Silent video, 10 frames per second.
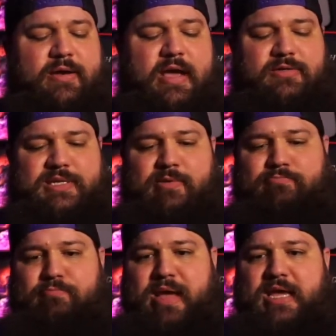Now, it's
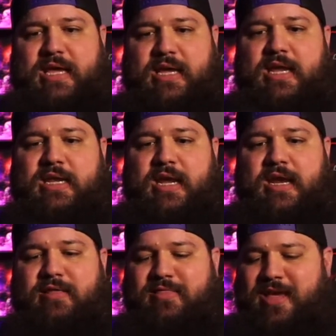not banging into
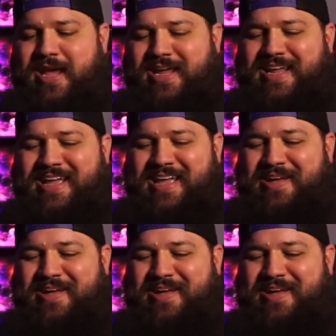anything,